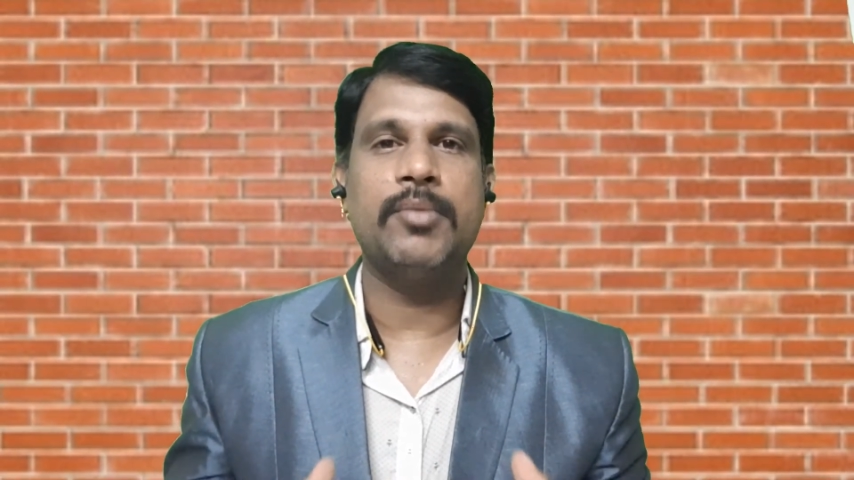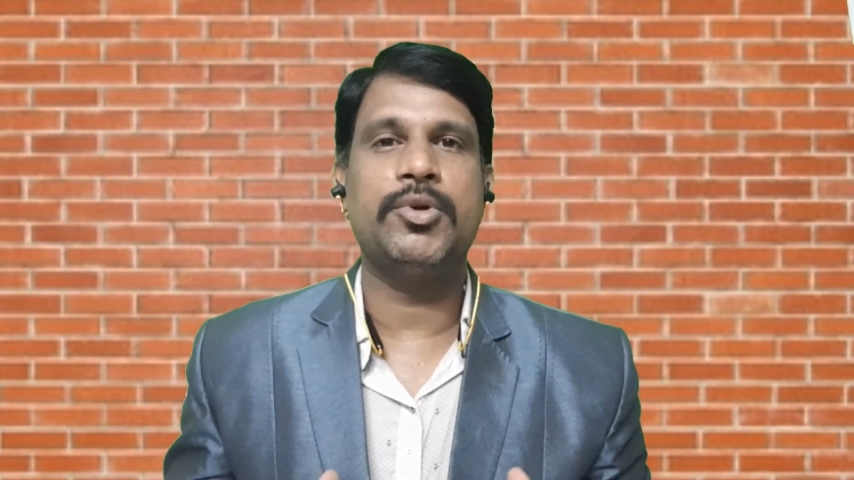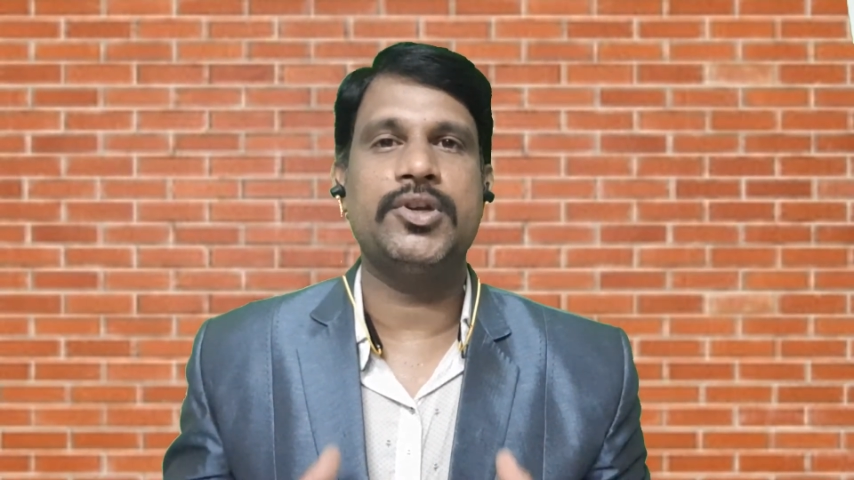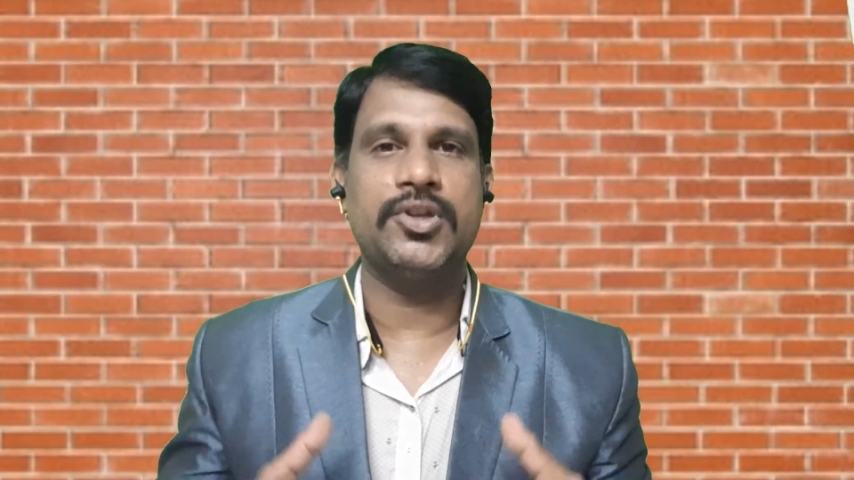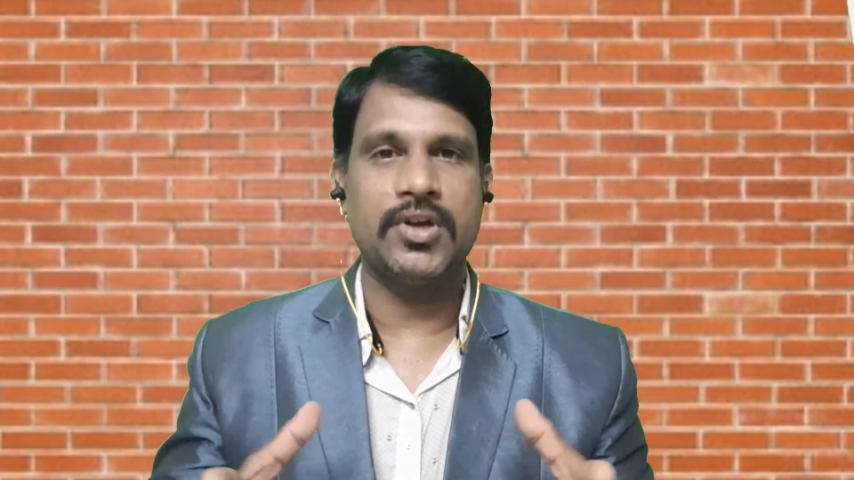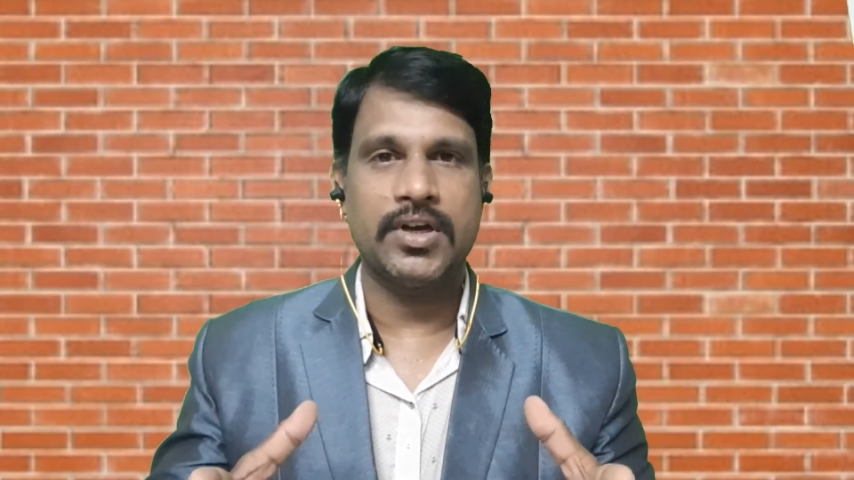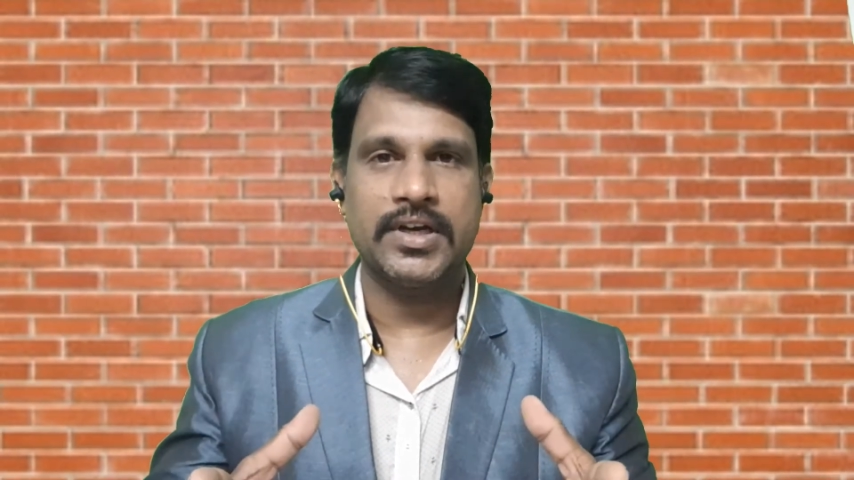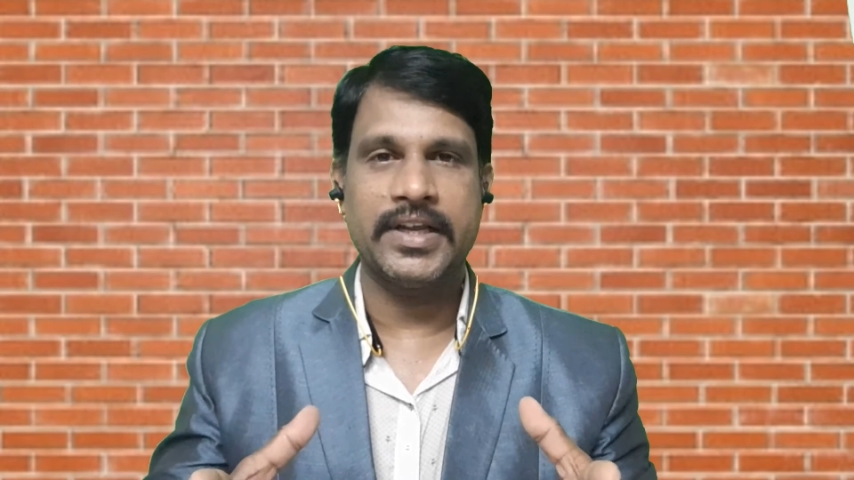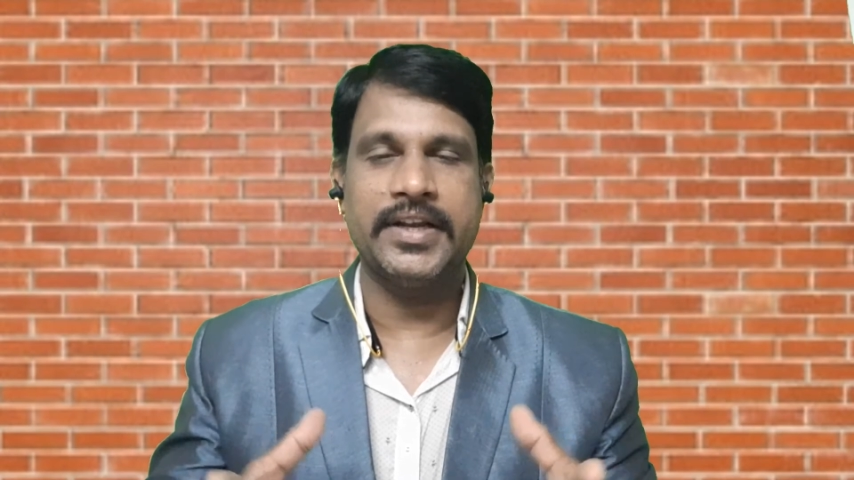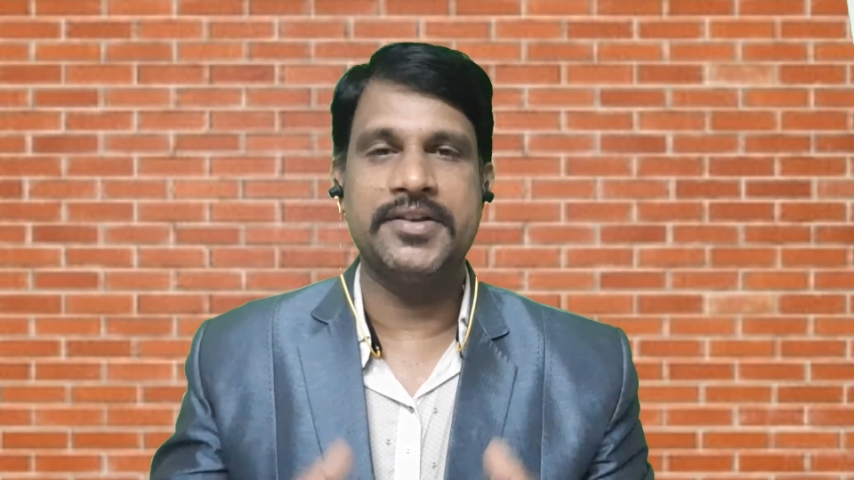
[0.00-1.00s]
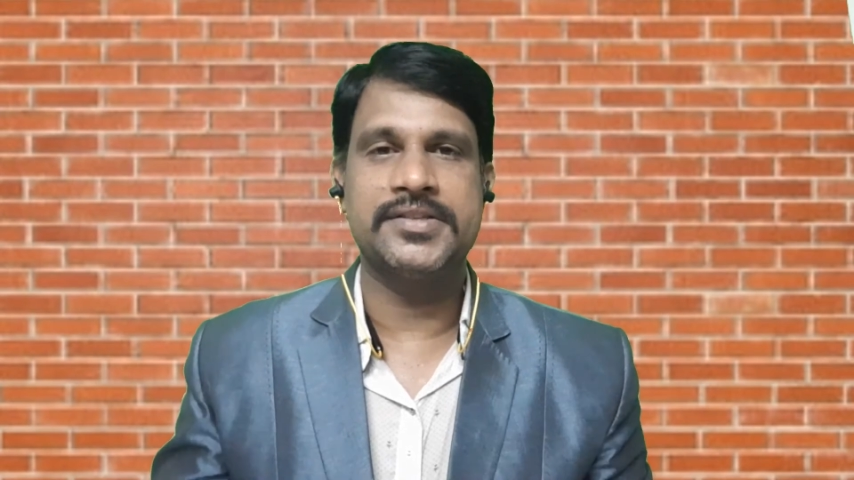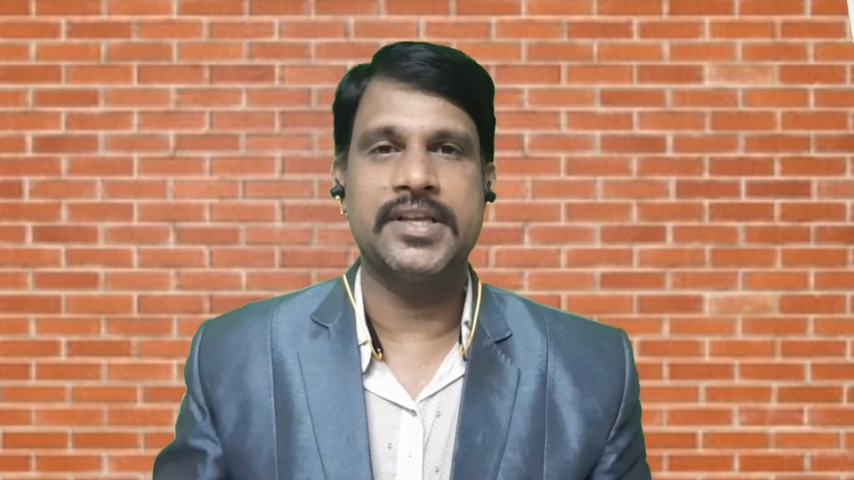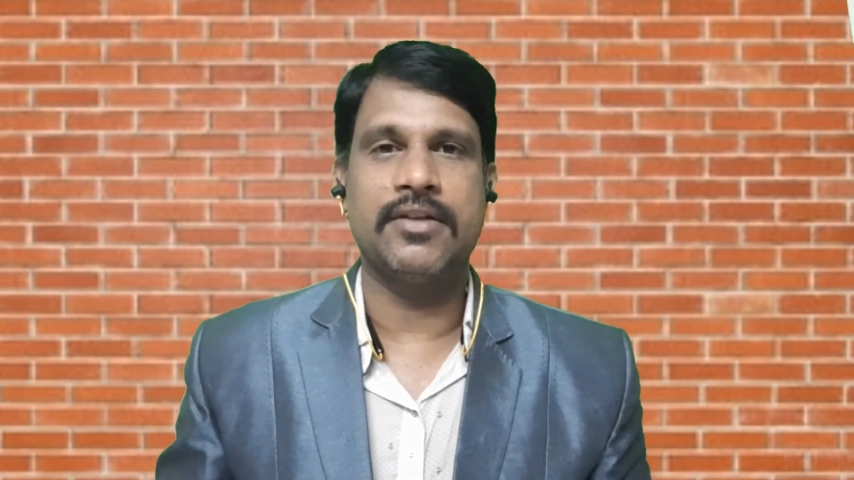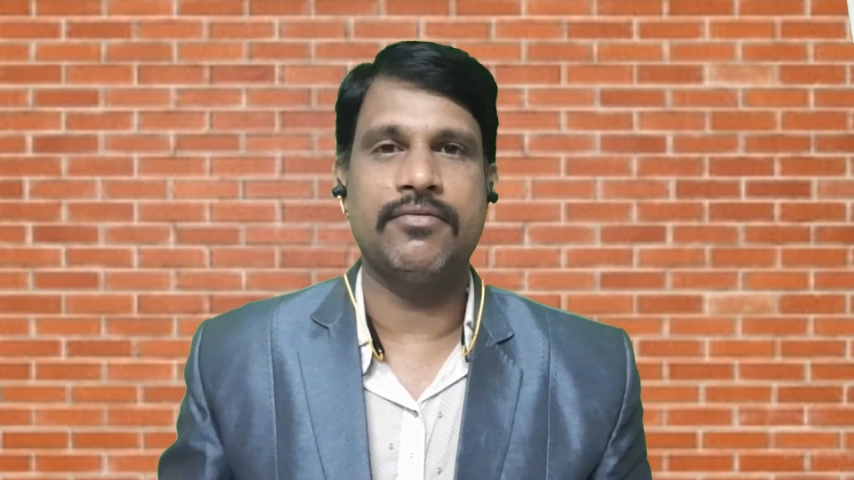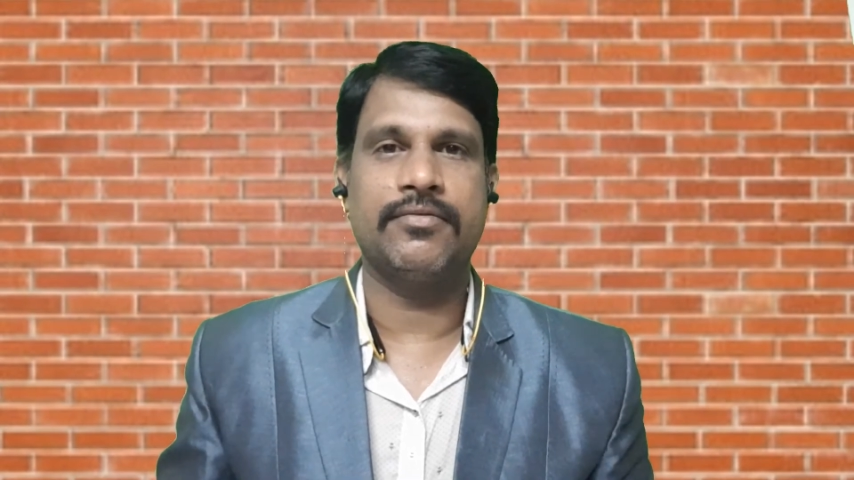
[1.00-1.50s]
about your inner
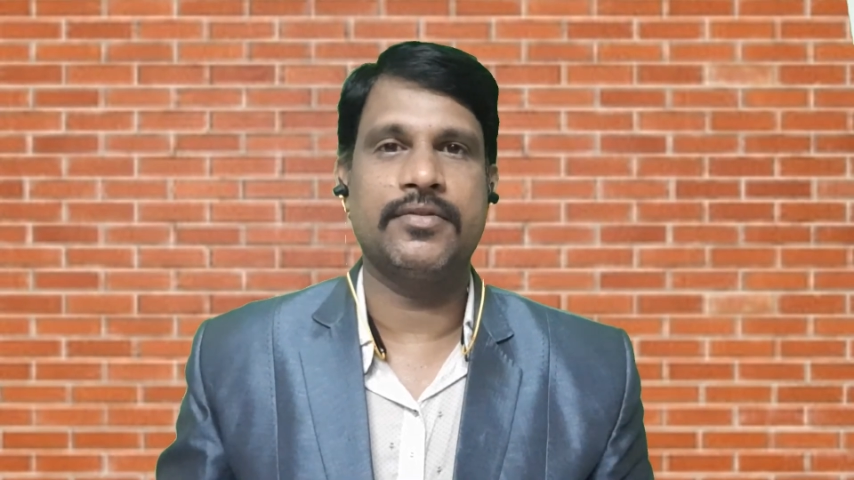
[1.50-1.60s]
self